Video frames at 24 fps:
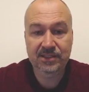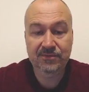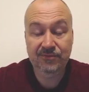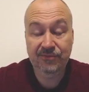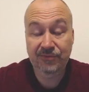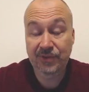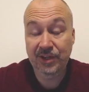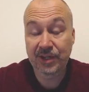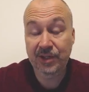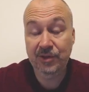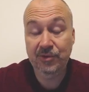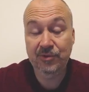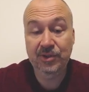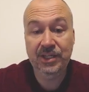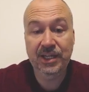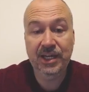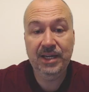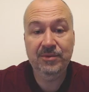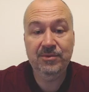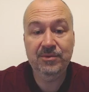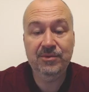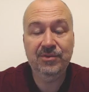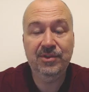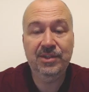very good
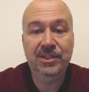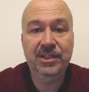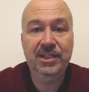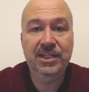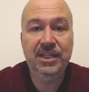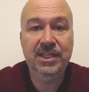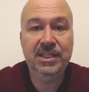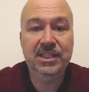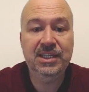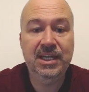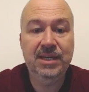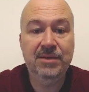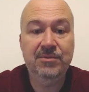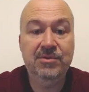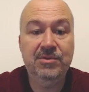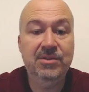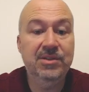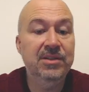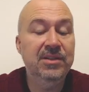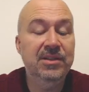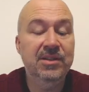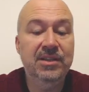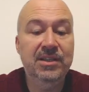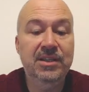games, very nice games
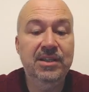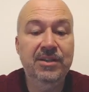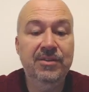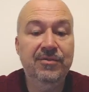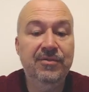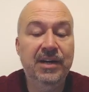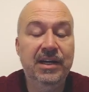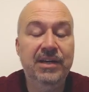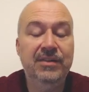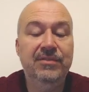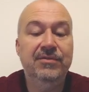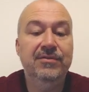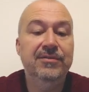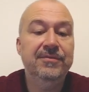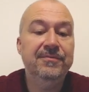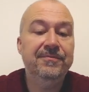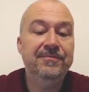in e5,